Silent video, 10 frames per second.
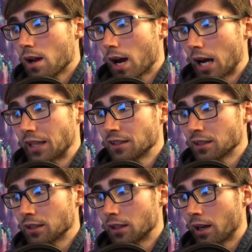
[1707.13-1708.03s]
it is
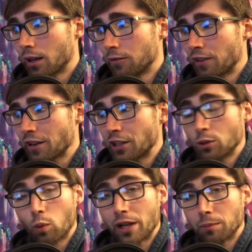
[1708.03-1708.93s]
a very
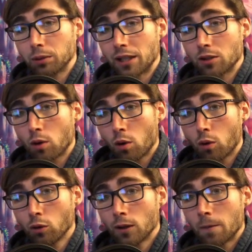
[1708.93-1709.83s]
good way to play the
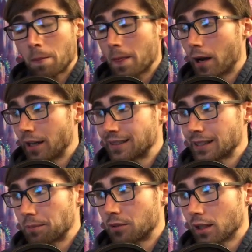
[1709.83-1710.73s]
hole,
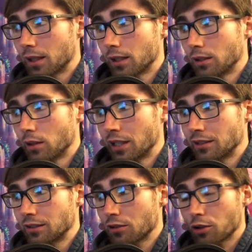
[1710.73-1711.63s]
except,
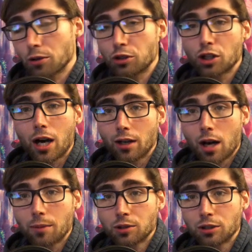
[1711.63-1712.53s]
his third shot
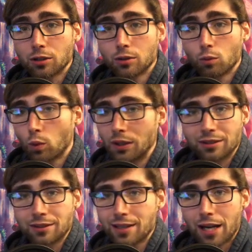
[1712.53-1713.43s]
option
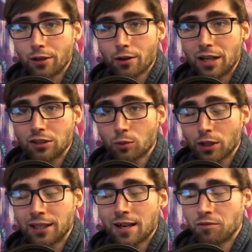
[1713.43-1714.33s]
wasn't that great. So we're going
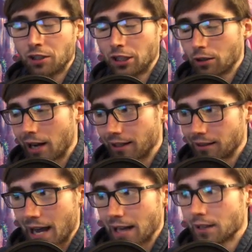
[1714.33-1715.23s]
to definitely correct
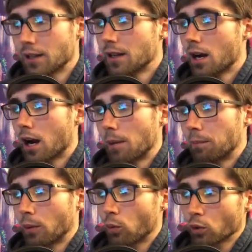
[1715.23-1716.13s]
that. But
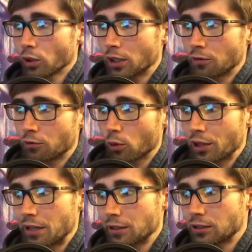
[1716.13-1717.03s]
what we're looking for
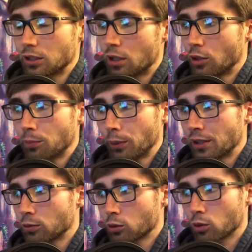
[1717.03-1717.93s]
here is, you can play
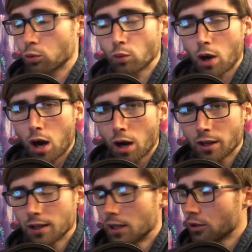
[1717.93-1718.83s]
this with the rock,
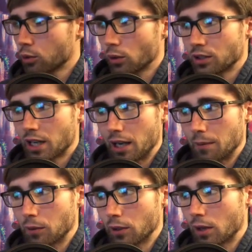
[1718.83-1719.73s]
Thor's
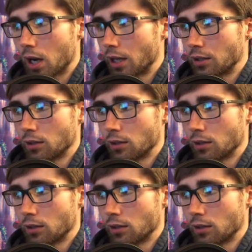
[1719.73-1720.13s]
Hammer,